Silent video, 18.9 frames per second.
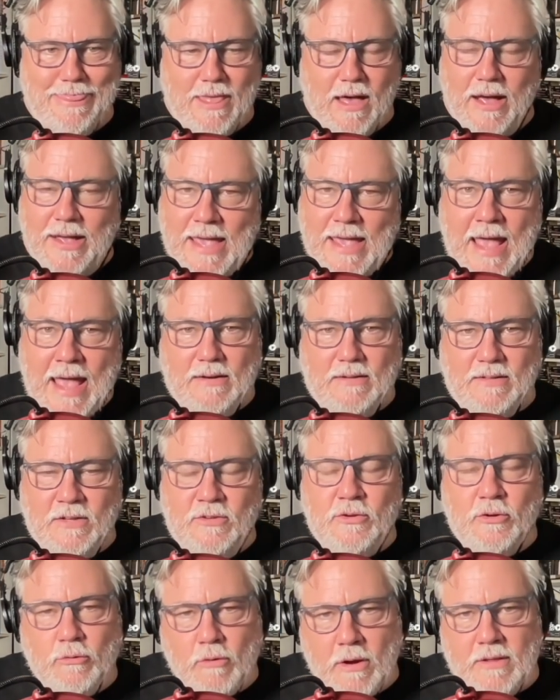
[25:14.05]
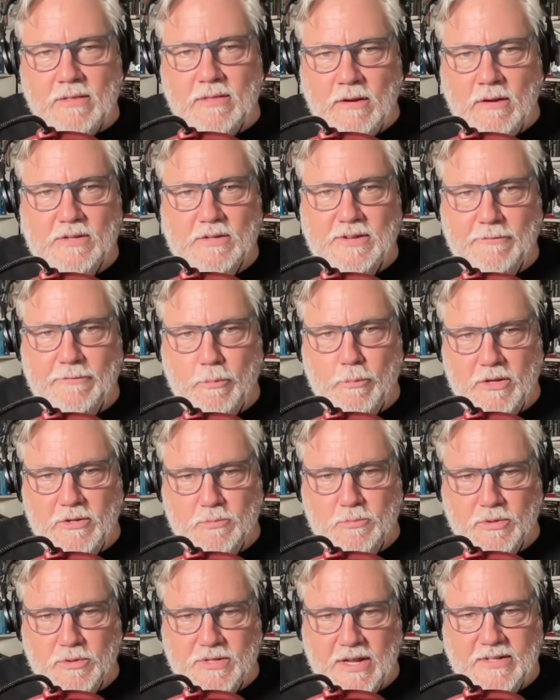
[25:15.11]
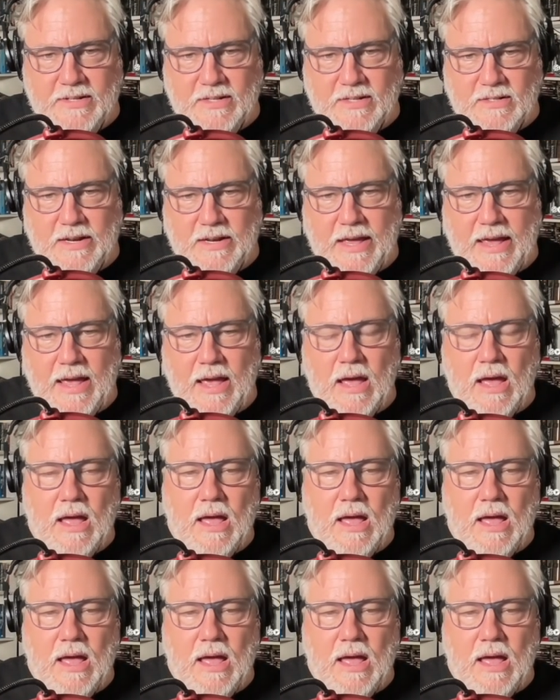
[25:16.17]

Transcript: Again, these are great theories everybody's presenting today.